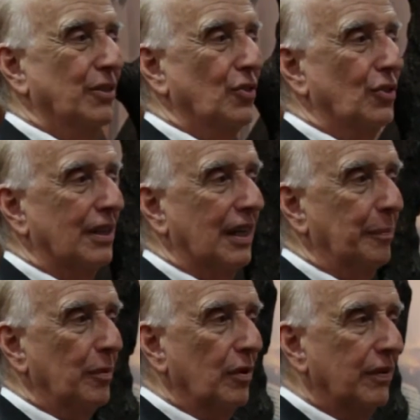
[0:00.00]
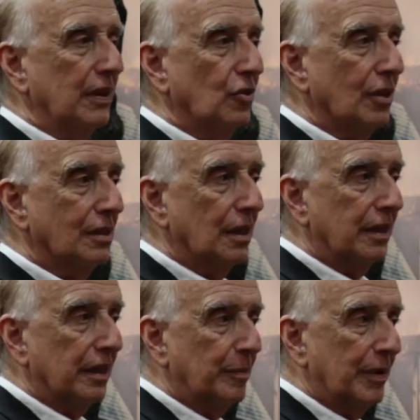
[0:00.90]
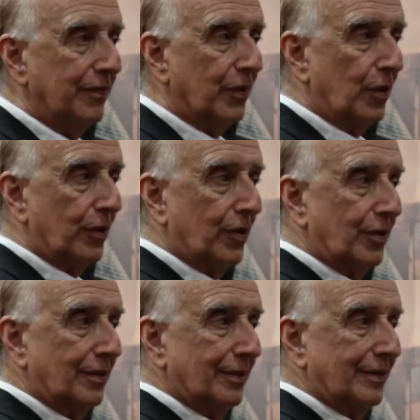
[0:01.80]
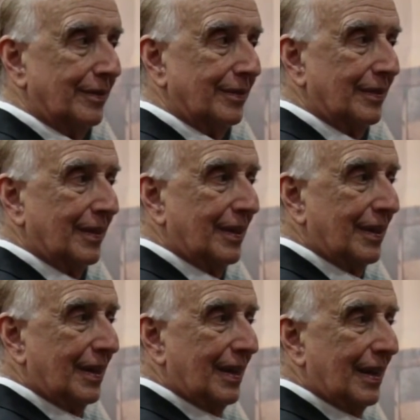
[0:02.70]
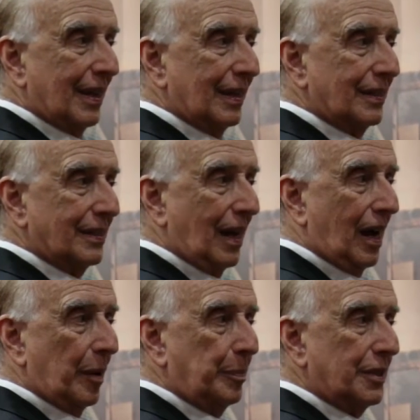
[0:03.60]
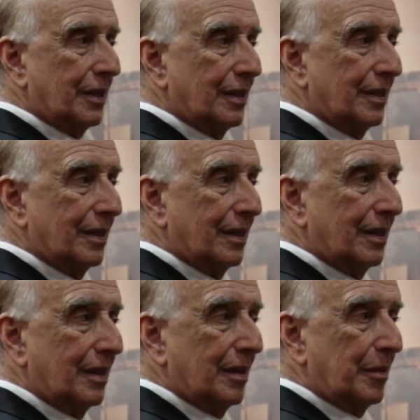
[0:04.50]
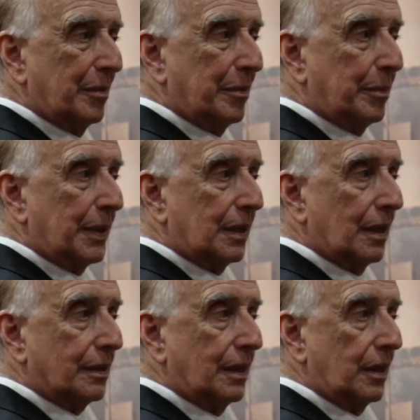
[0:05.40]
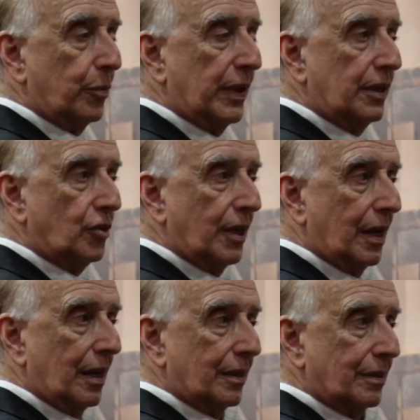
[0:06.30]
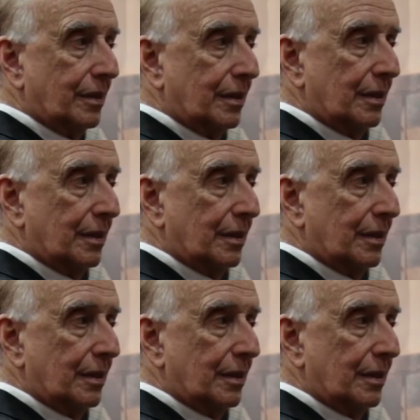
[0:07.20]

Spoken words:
She kept moving just a little bit further and stopped because he reached out